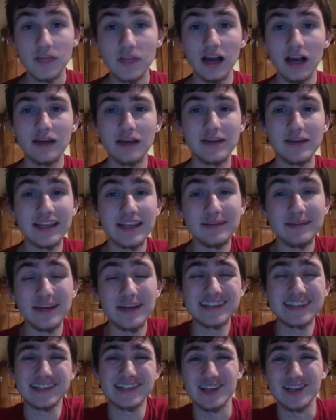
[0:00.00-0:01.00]
that
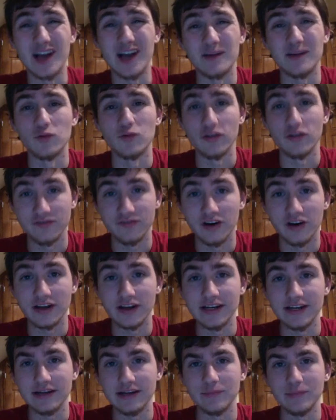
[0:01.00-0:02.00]
makes it a lot more
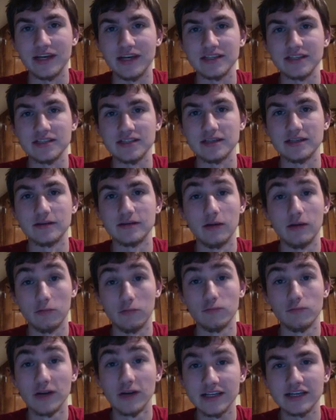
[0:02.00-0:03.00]
fun, and it makes it
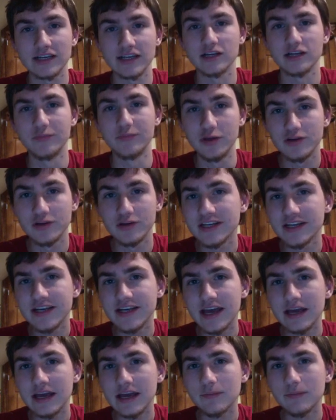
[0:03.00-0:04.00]
really a community
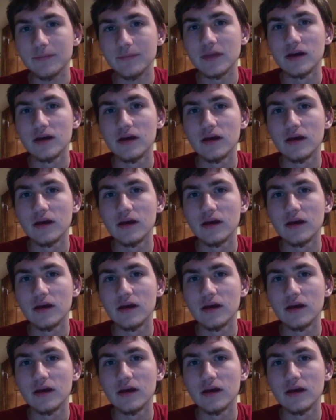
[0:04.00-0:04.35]
game,